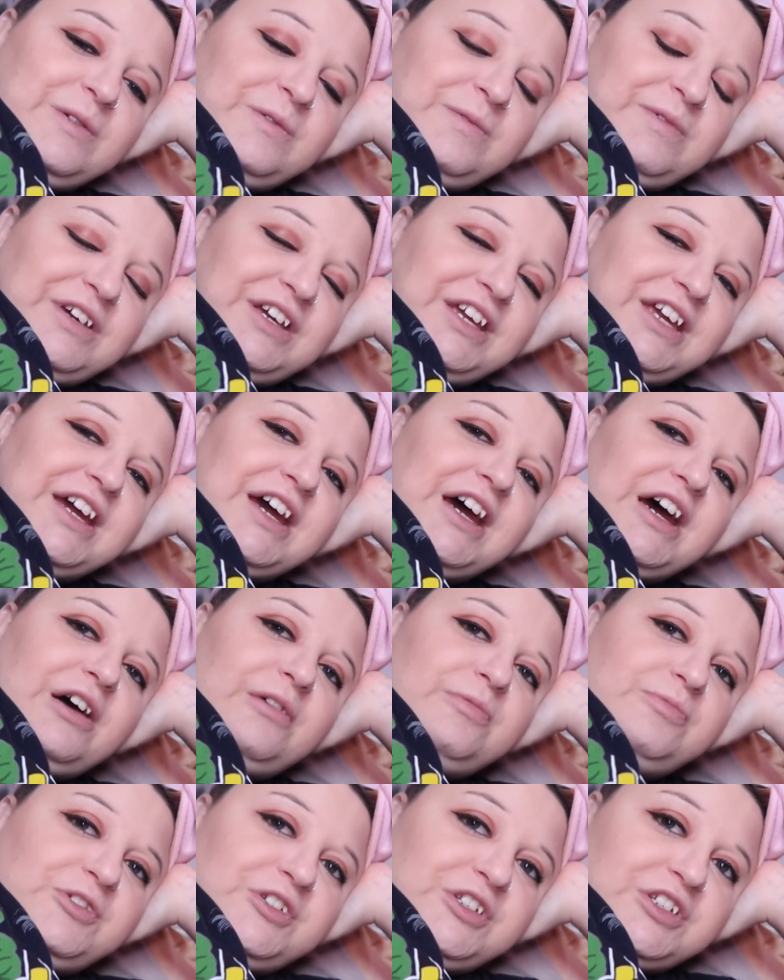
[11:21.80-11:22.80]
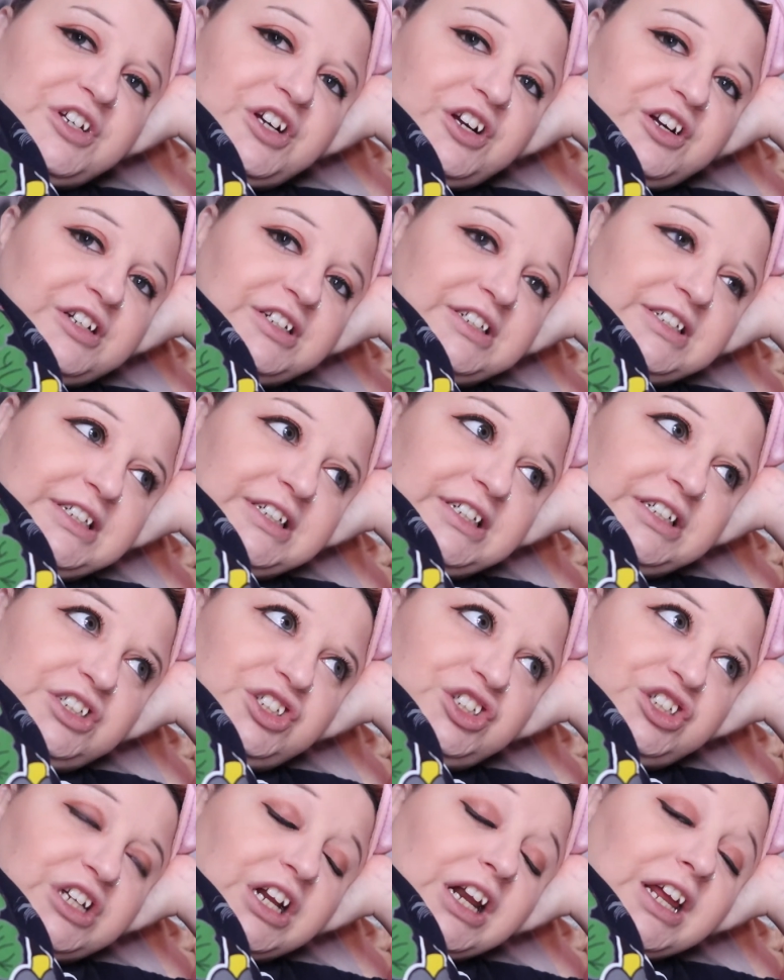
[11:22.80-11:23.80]
But yeah, I'm just currently
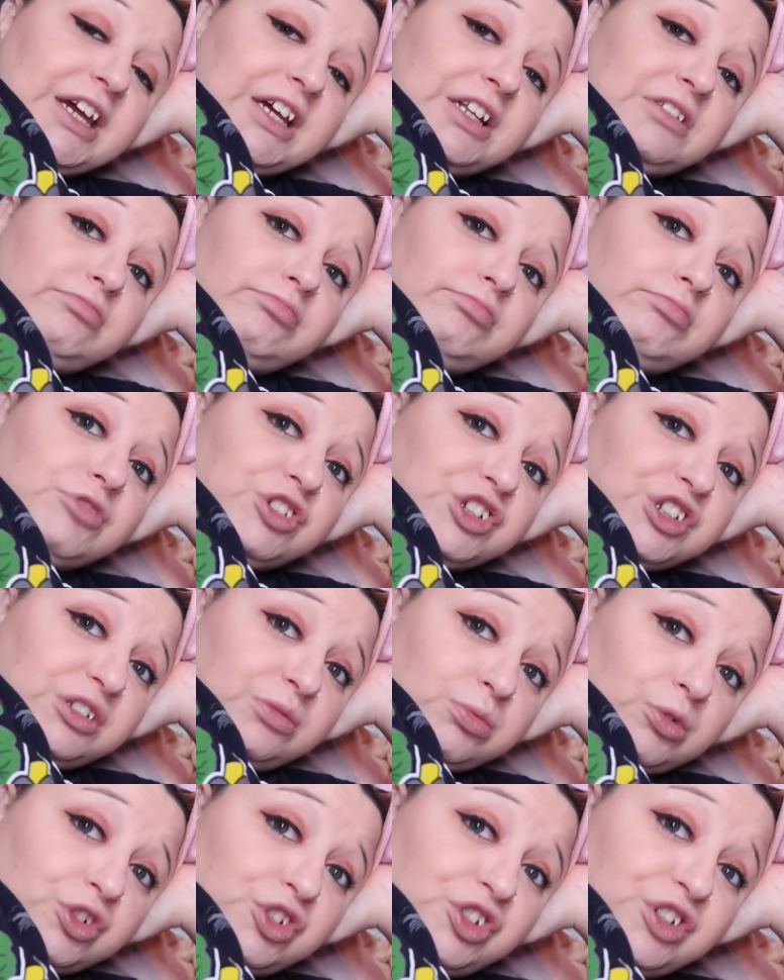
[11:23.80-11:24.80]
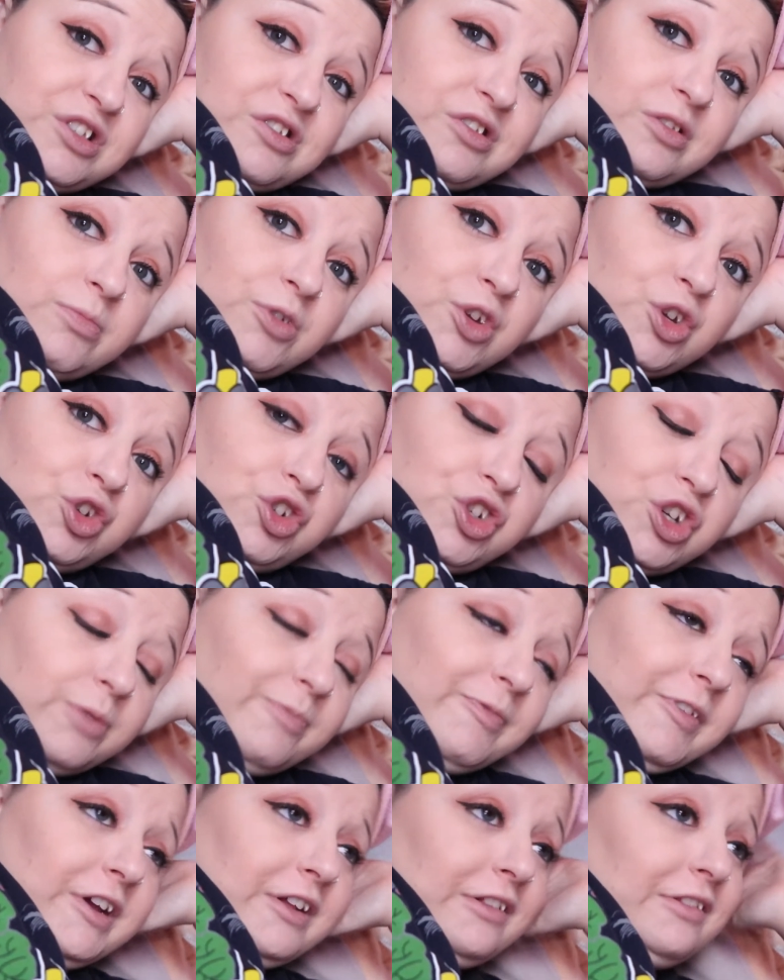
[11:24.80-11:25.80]
chilling, just watching some YouTube
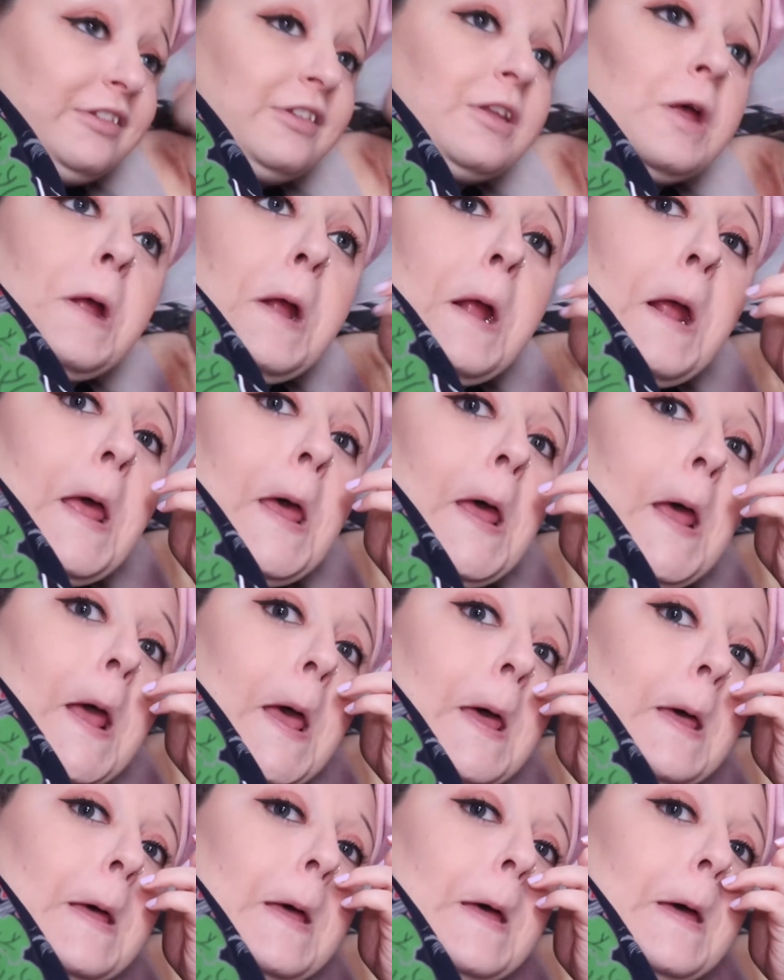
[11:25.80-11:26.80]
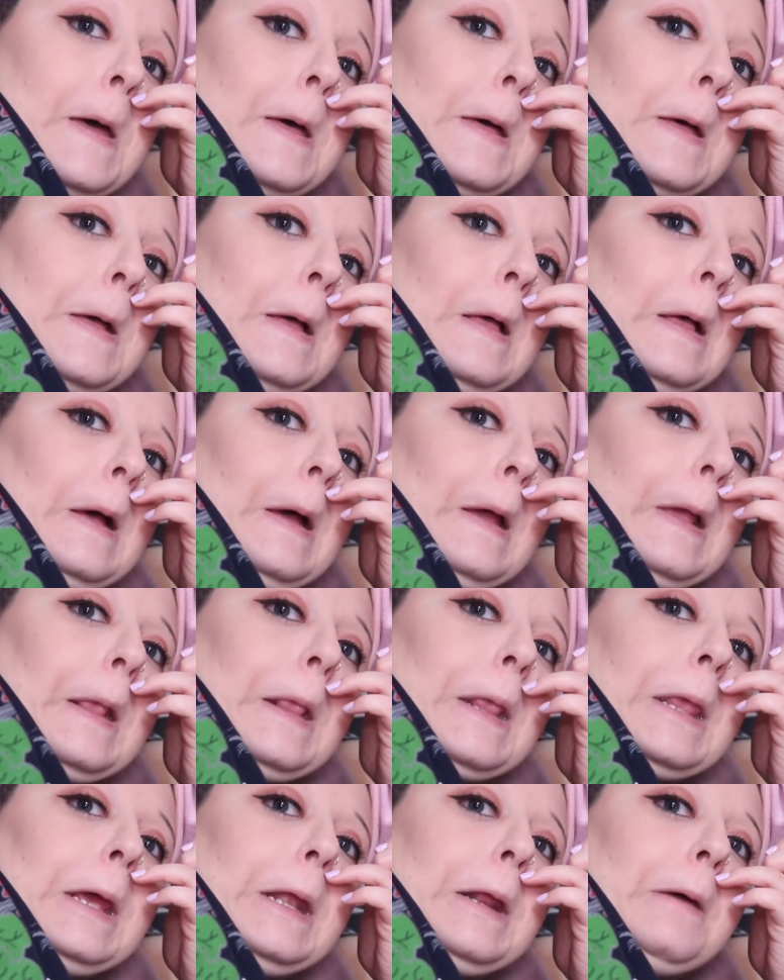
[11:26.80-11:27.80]
vids. Like
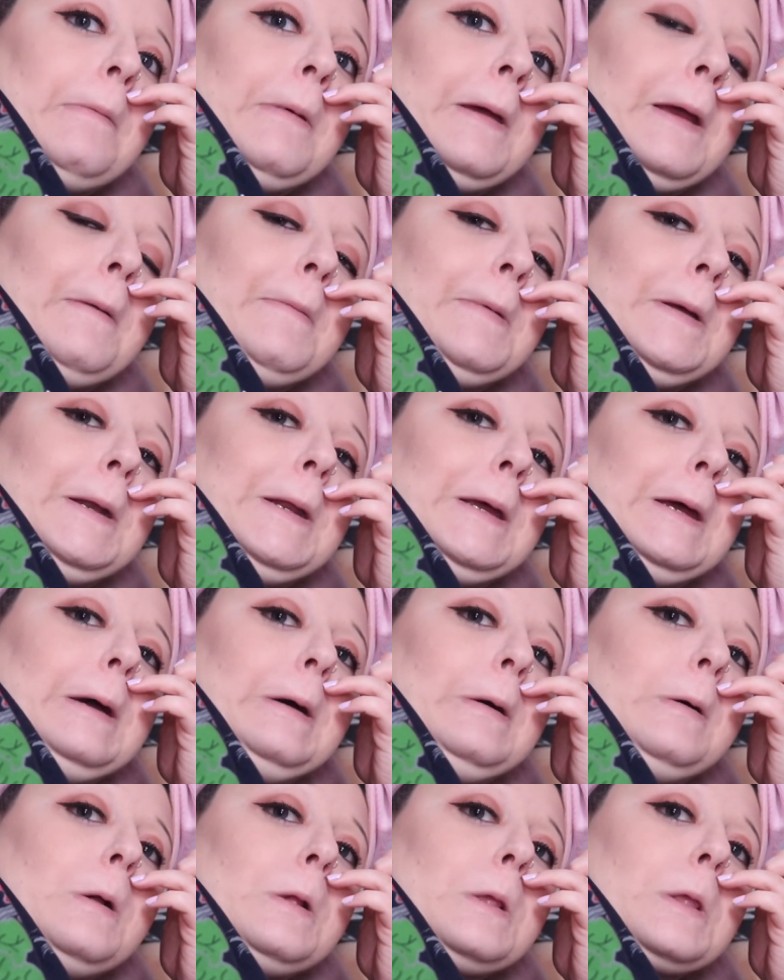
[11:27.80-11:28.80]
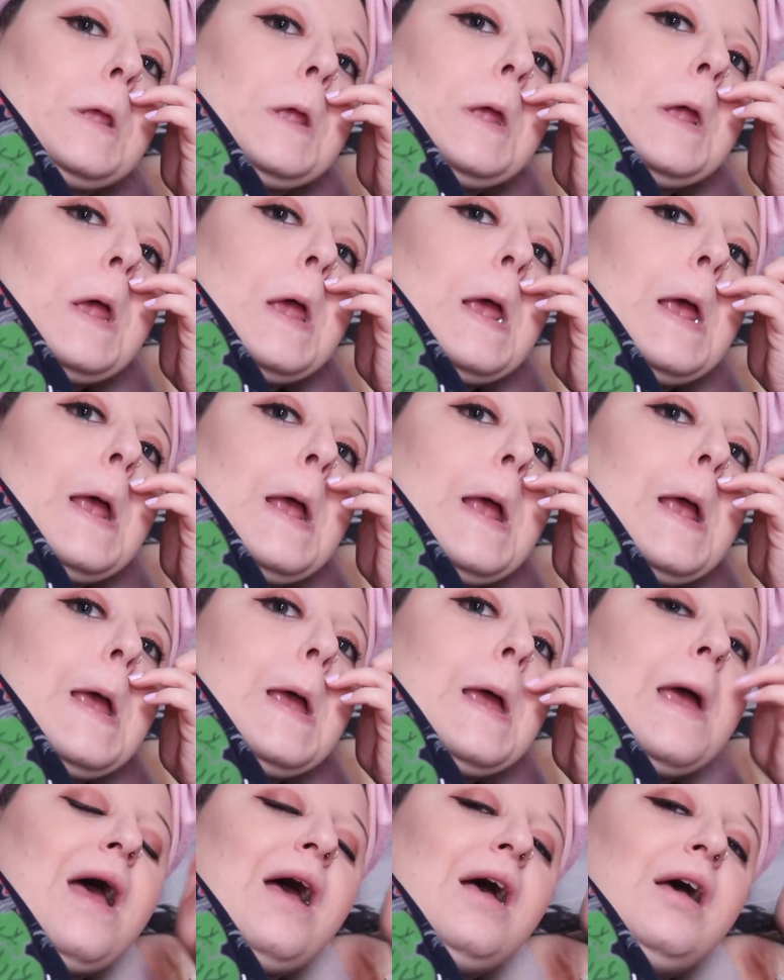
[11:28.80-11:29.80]
I said, I painted my nails.
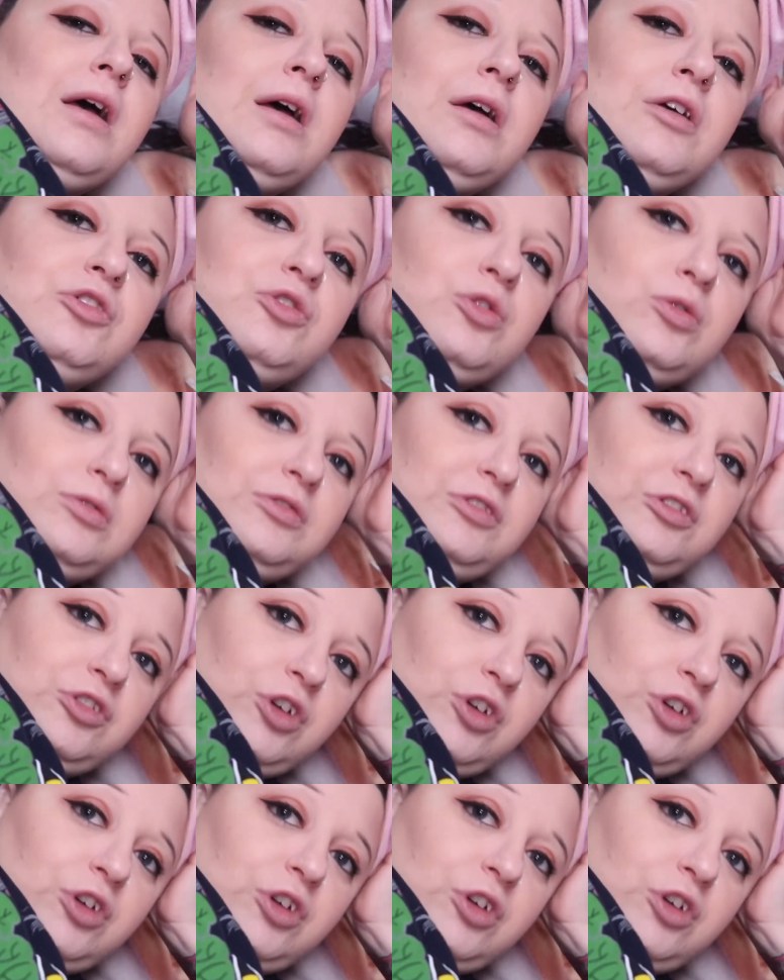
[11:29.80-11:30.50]
Talking to